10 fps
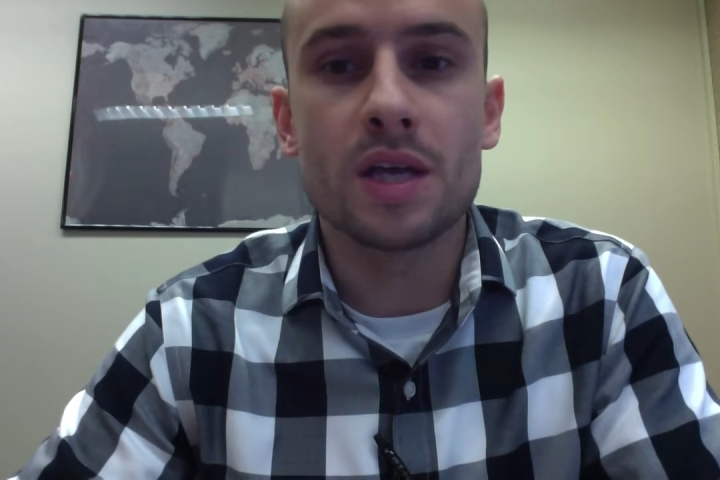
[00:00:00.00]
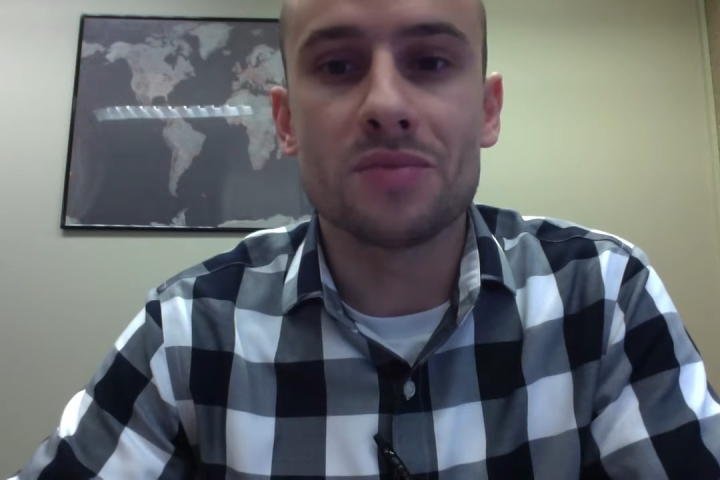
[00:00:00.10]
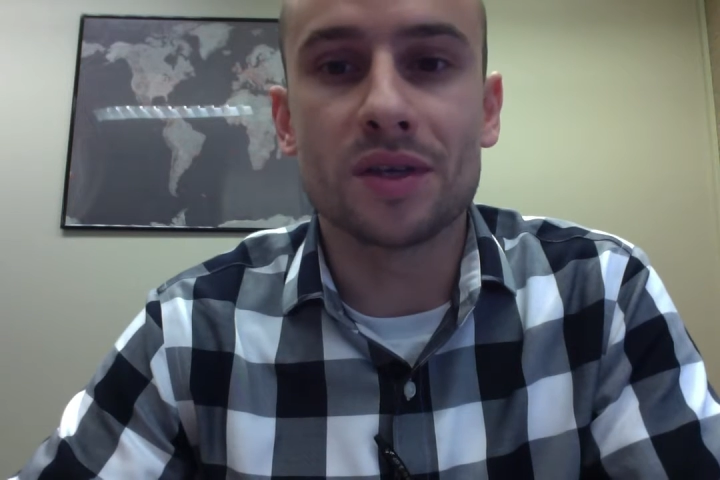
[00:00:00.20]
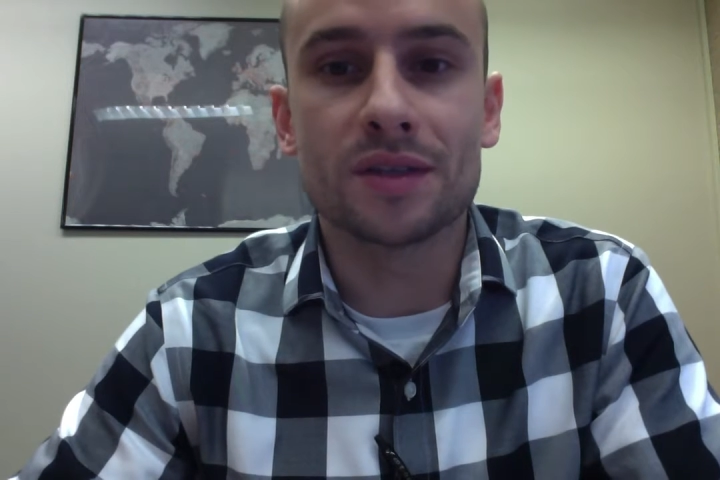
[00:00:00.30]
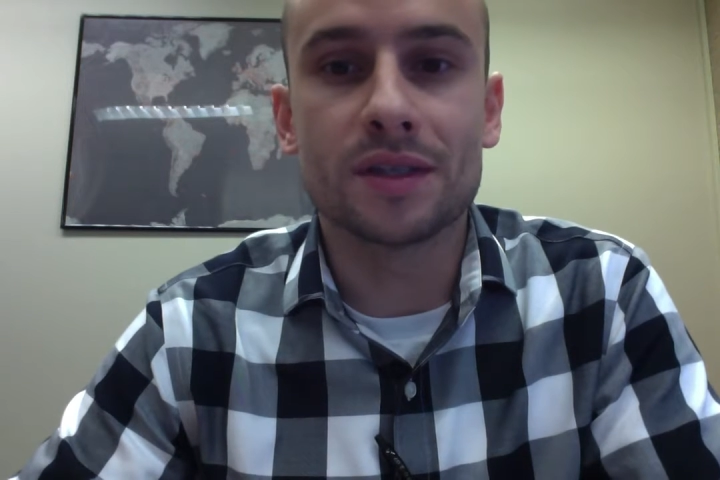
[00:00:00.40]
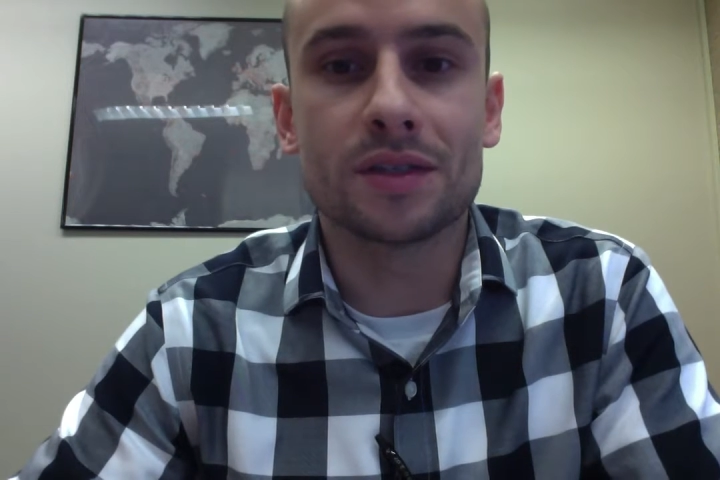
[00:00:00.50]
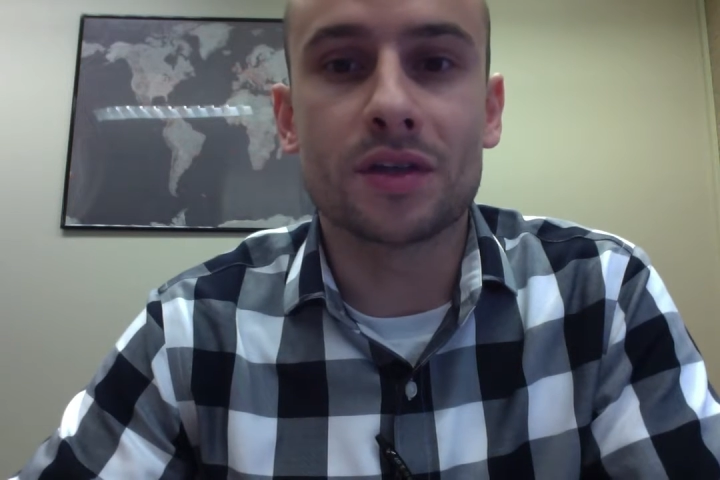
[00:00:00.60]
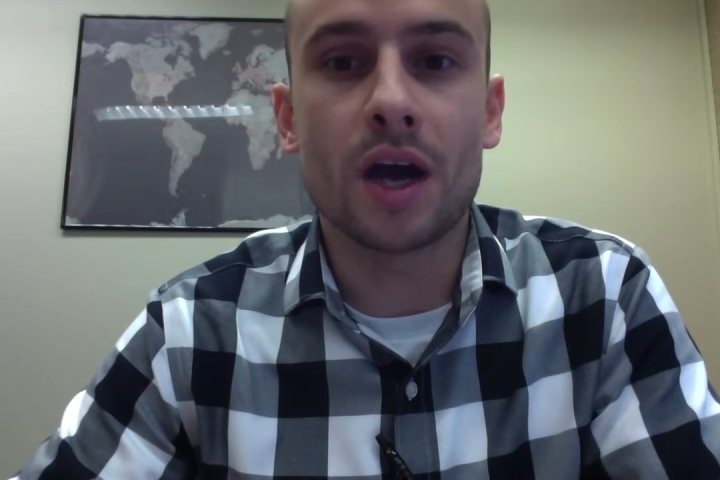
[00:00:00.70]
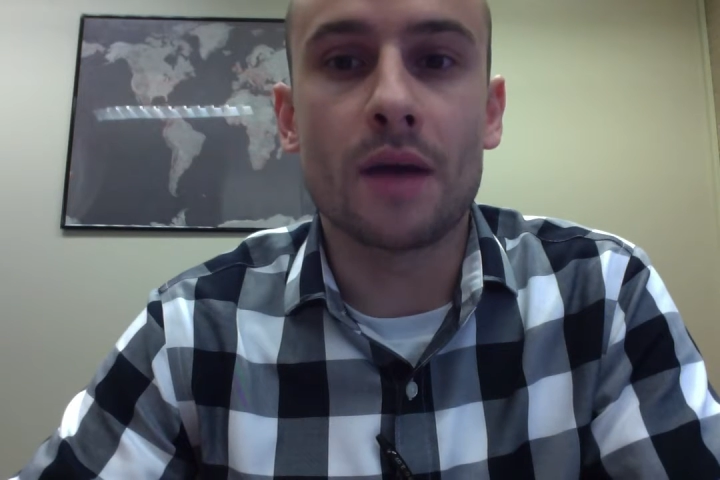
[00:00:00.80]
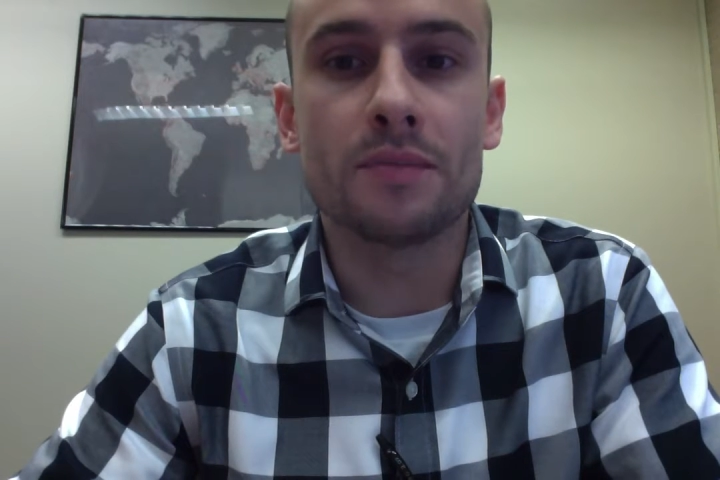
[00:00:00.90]
because it
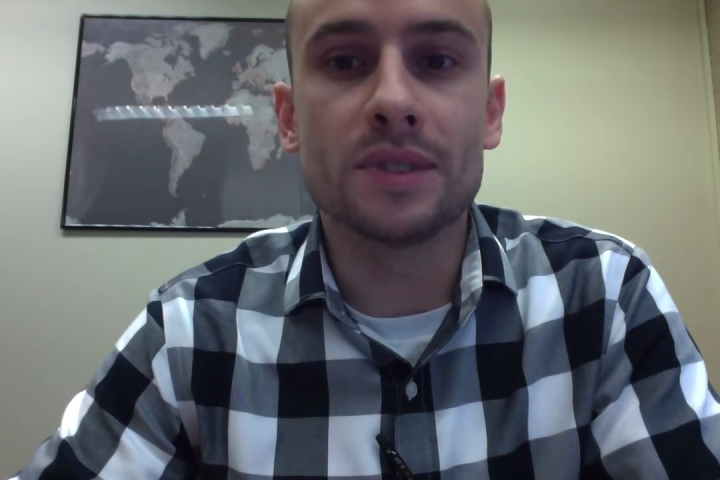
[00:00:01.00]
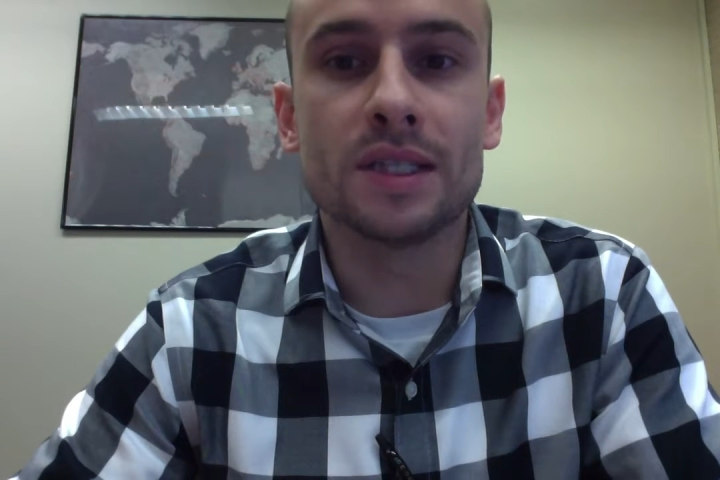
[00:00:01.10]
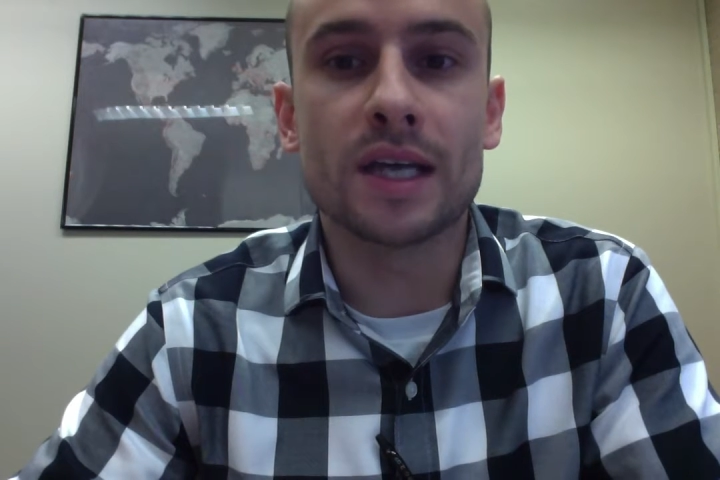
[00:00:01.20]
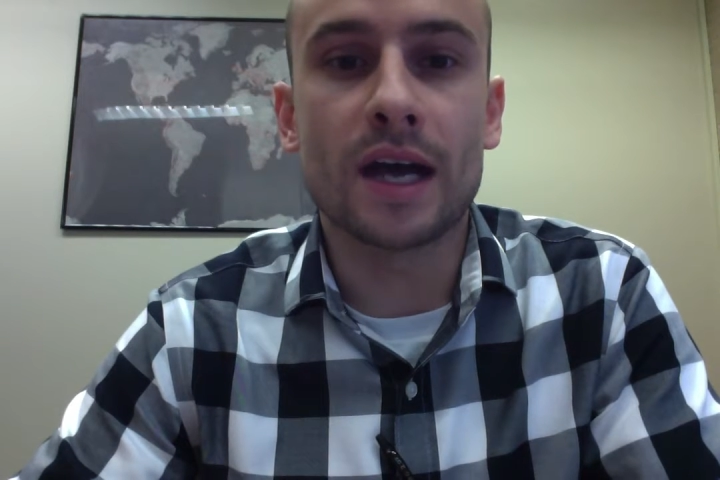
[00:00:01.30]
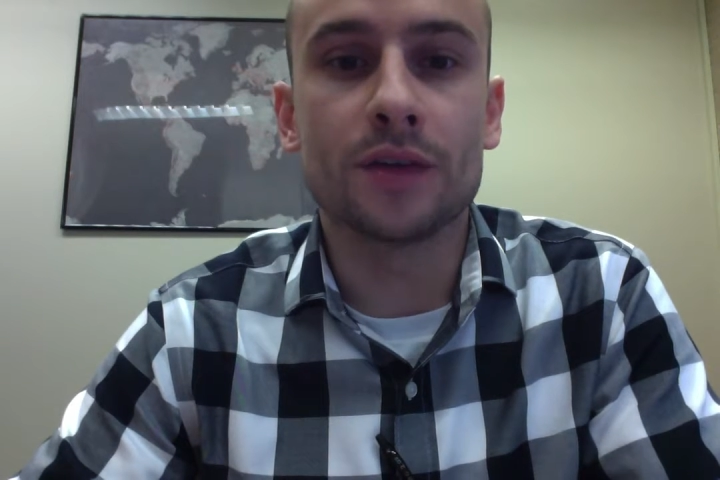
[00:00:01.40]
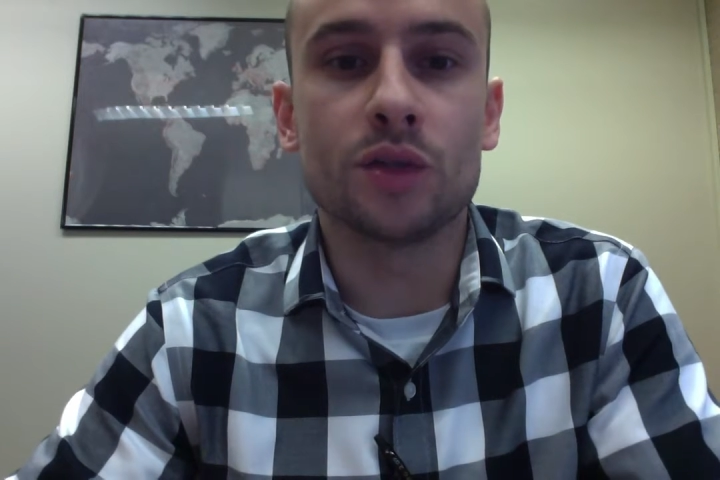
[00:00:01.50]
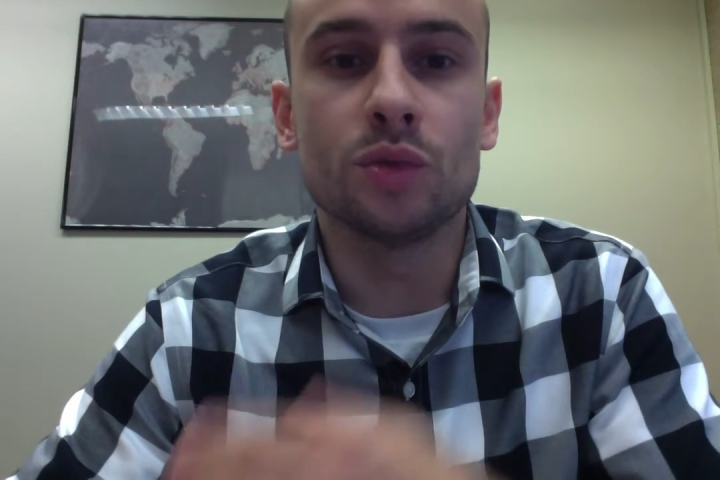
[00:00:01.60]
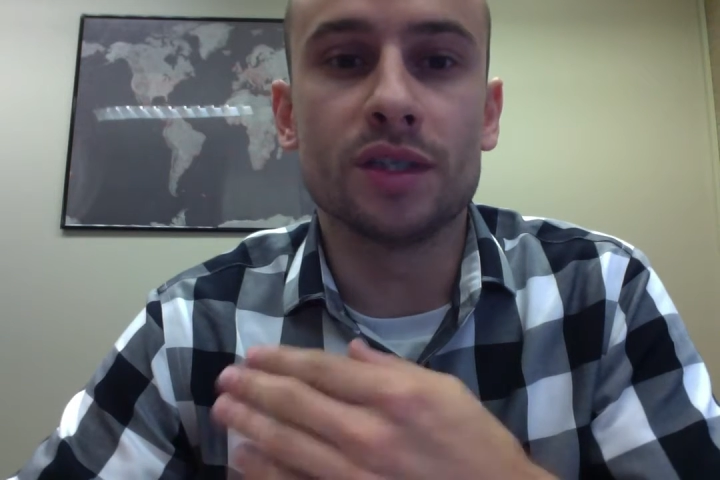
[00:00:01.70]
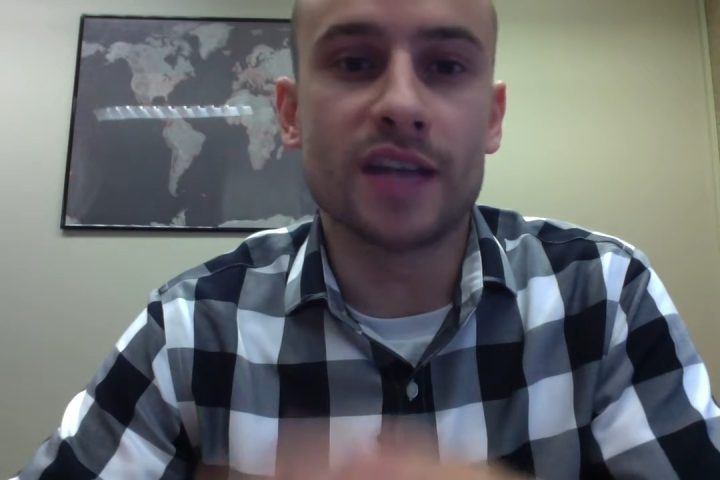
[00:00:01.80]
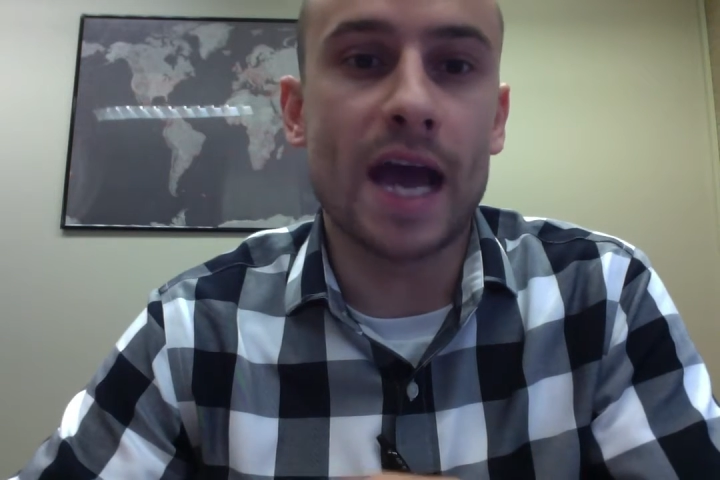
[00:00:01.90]
taught me how to
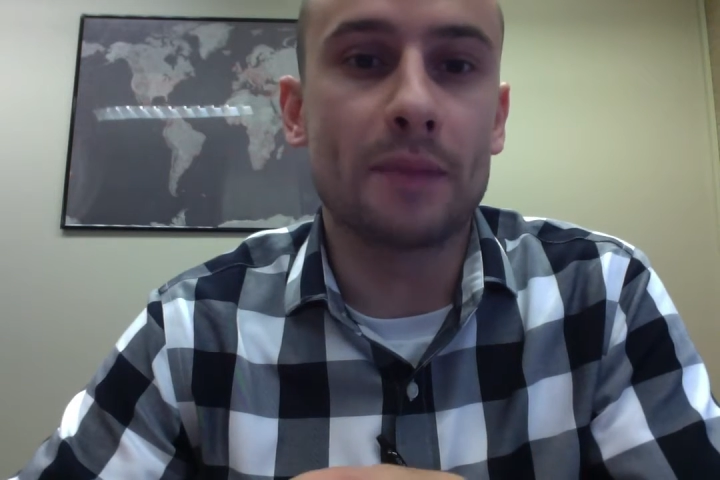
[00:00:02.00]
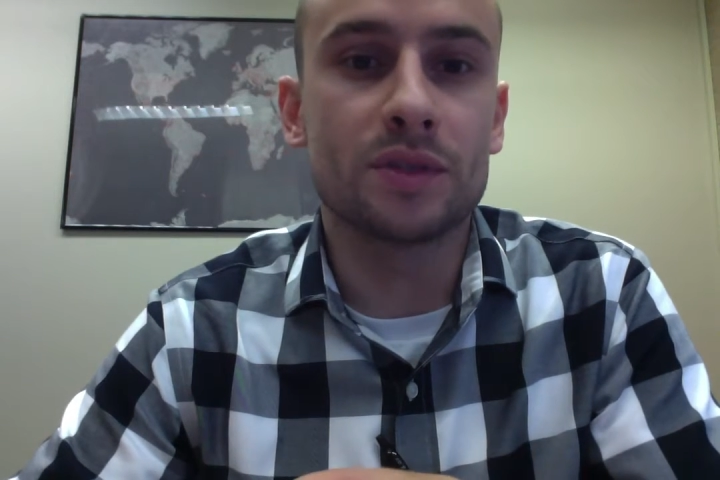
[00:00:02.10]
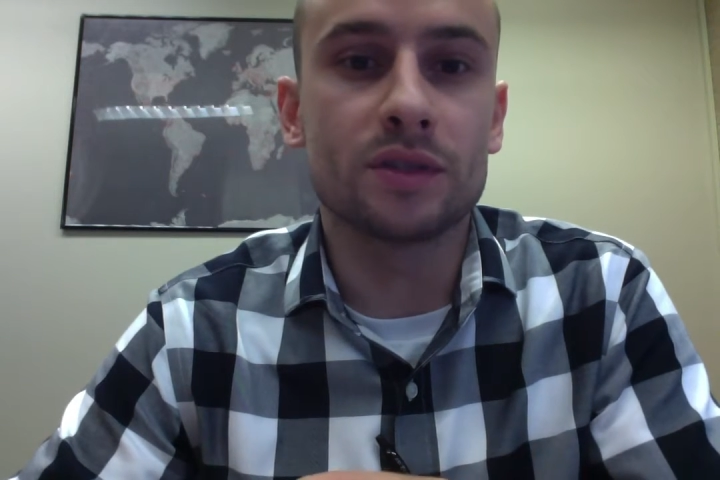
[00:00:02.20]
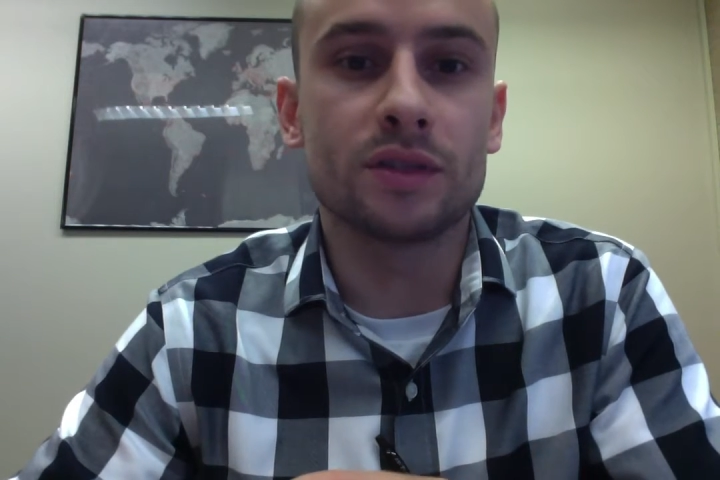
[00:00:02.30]
adapt